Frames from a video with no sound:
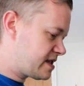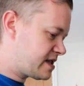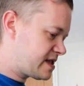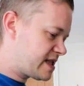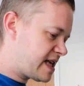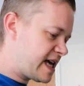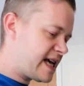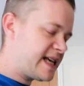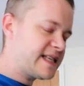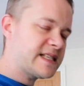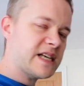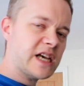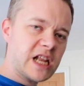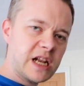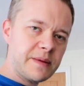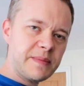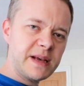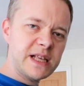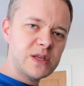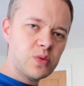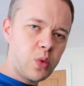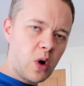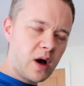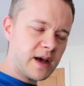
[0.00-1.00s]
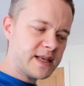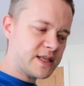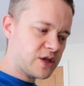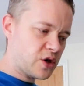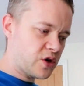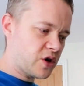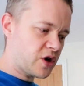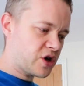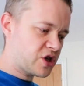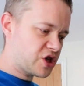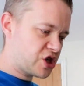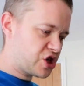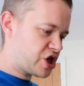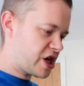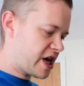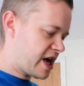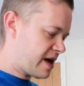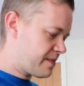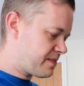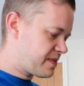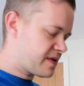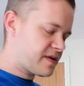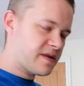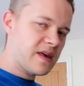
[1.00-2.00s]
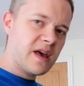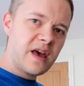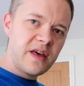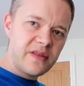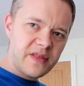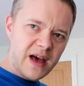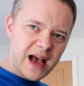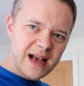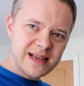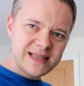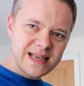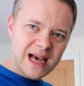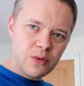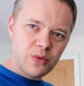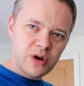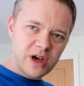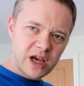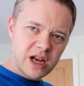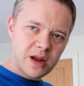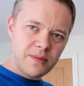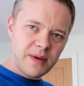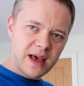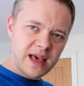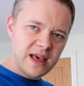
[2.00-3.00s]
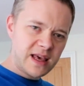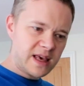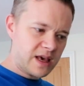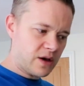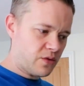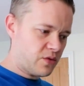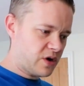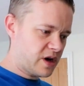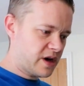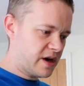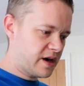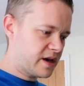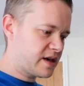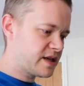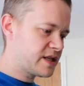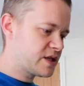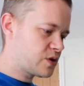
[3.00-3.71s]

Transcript: these are going to be twice cooked chips. That's how we're going to make it work.